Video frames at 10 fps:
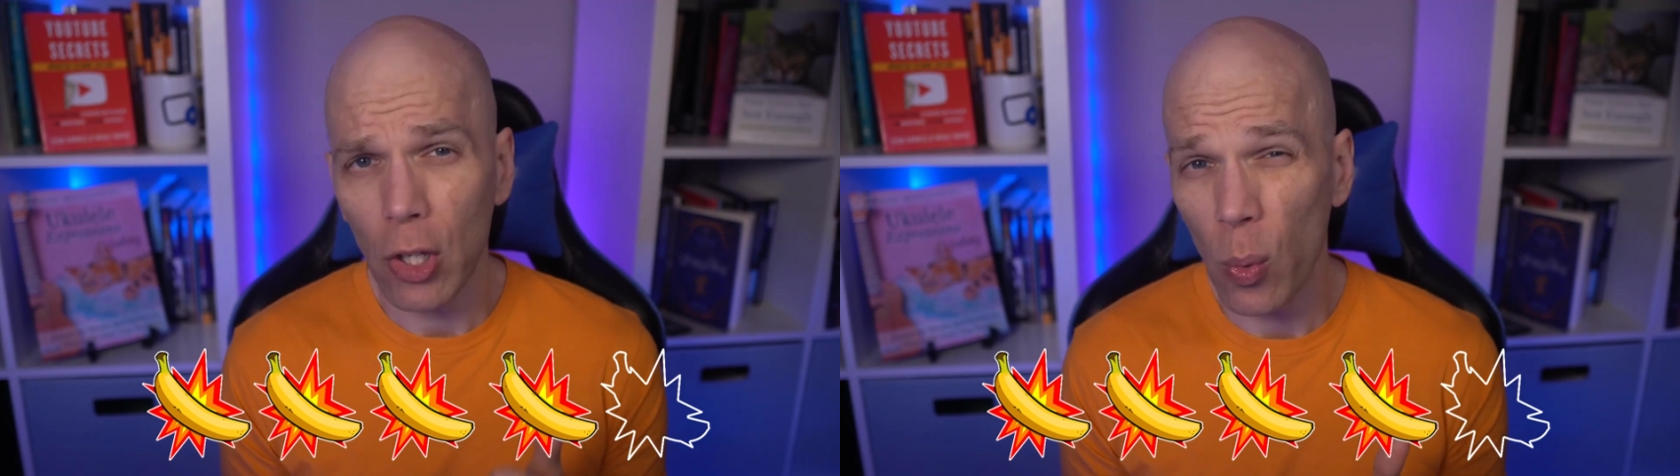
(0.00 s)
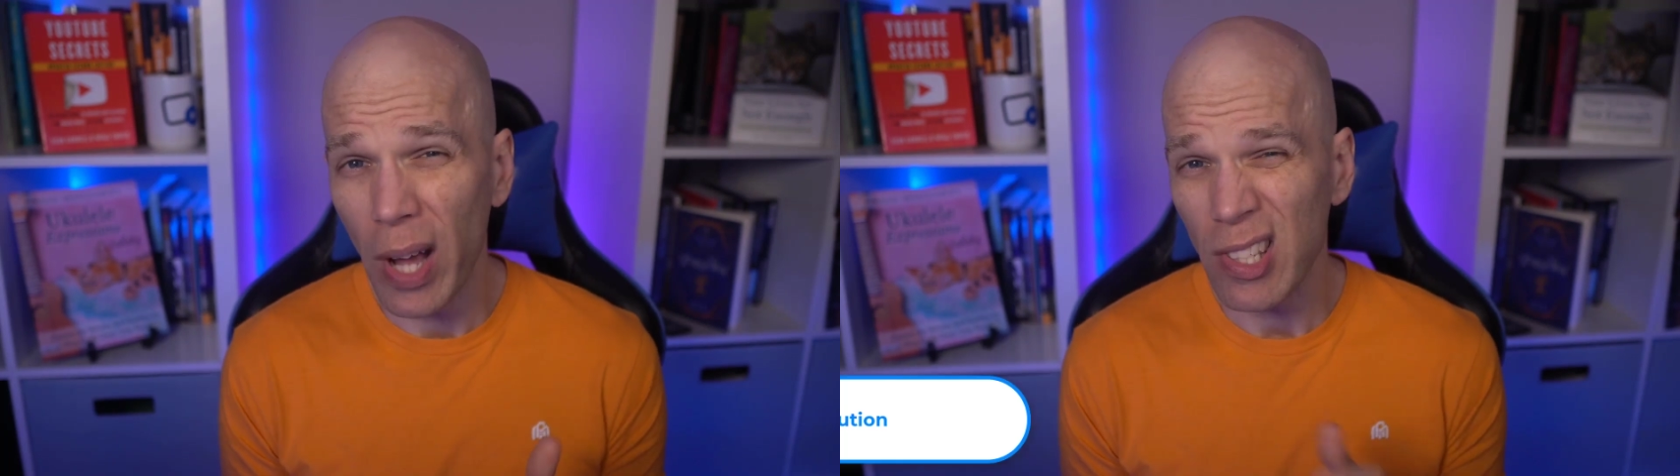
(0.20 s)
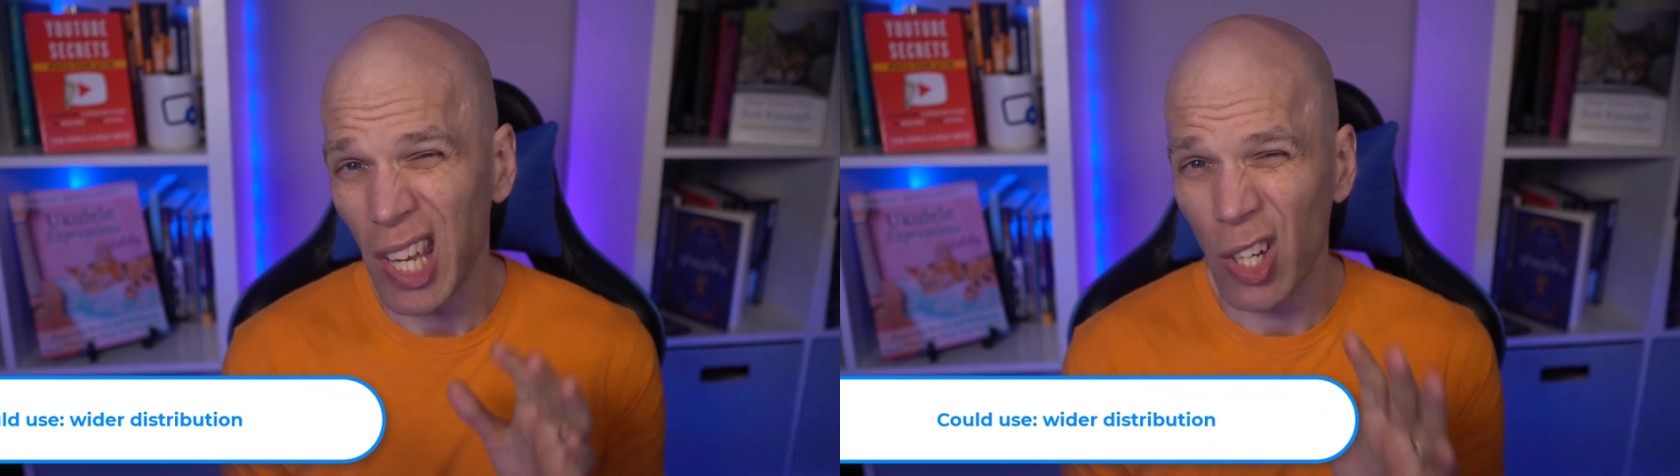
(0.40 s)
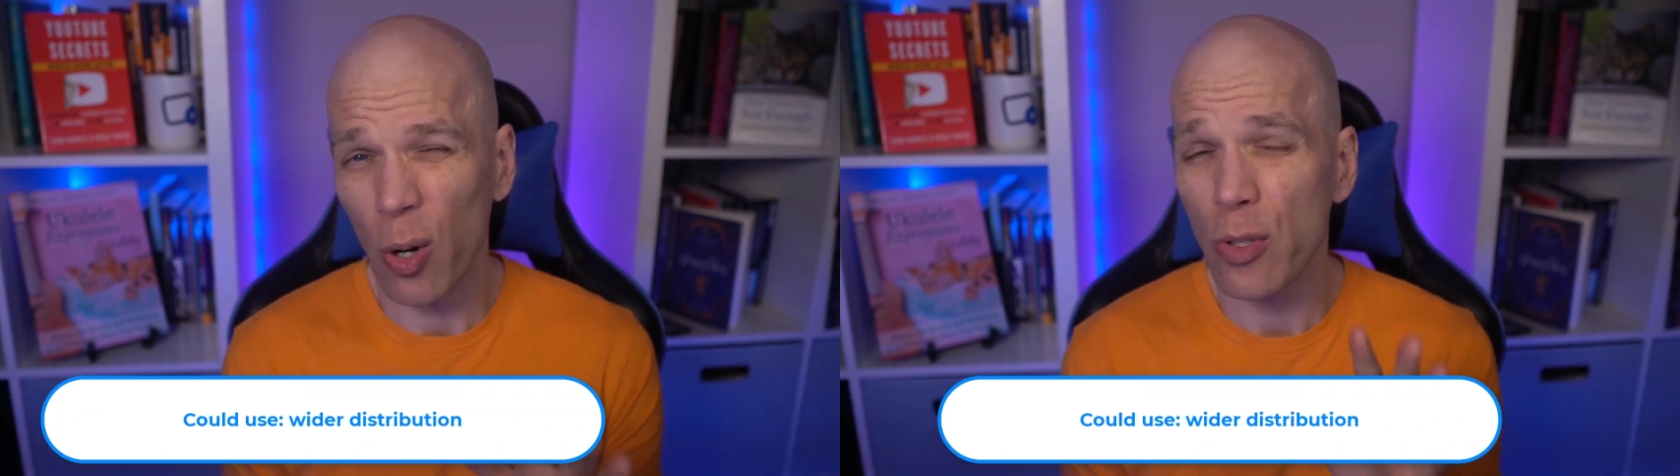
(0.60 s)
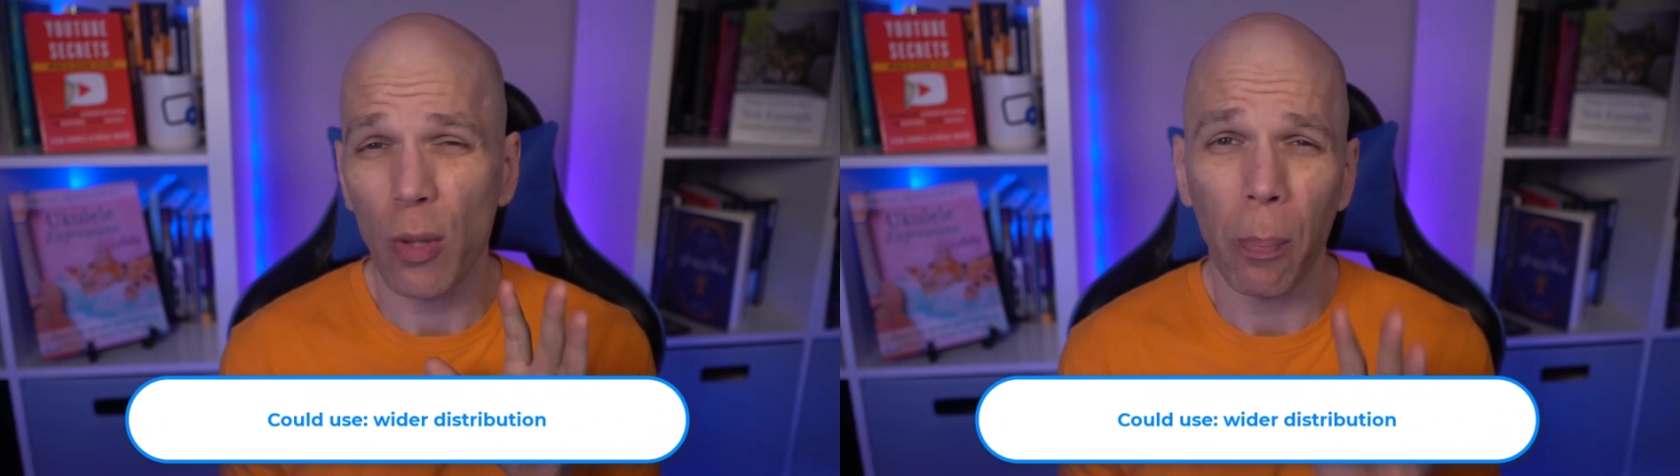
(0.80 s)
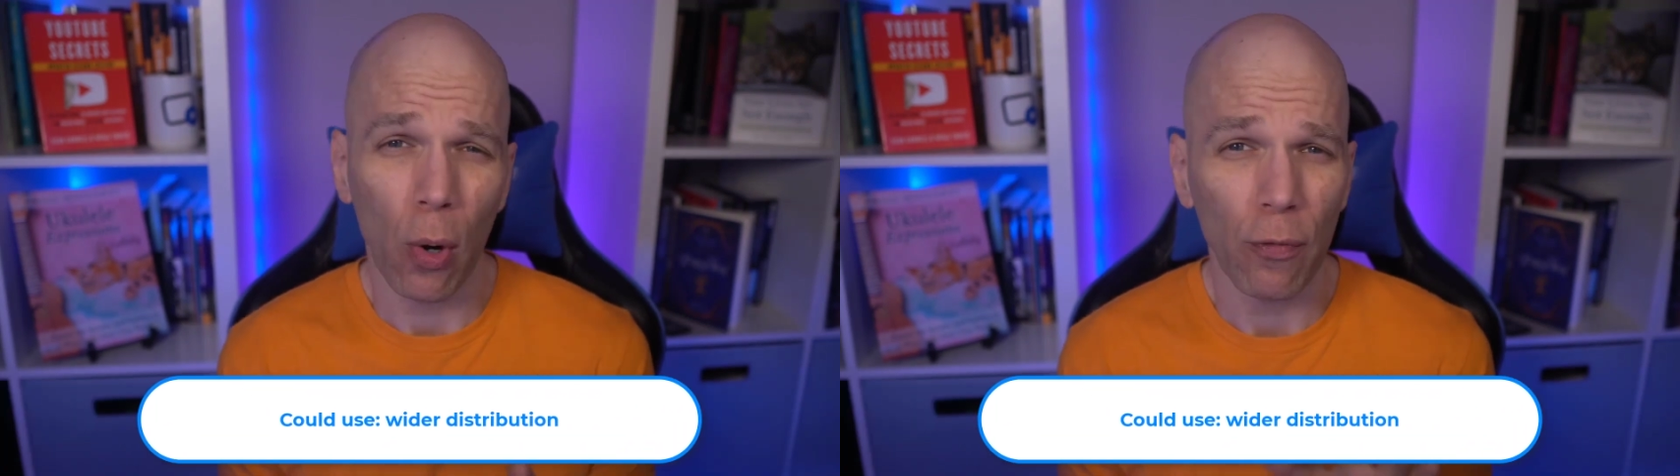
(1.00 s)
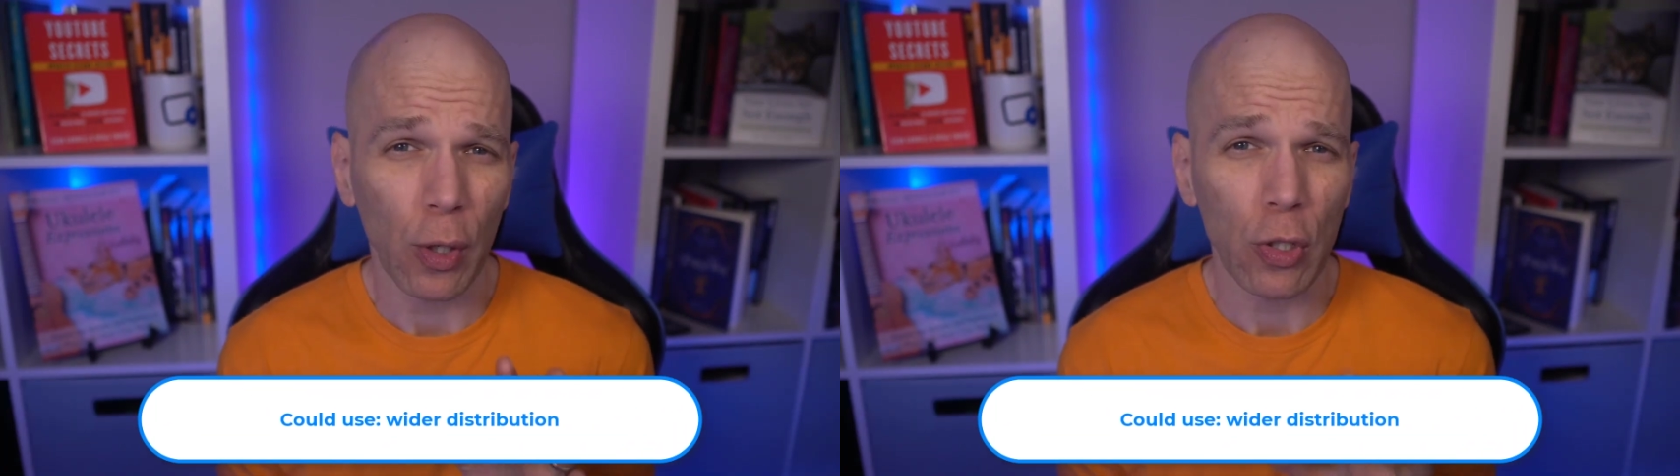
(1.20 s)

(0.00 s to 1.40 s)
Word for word: U S hinders the perfect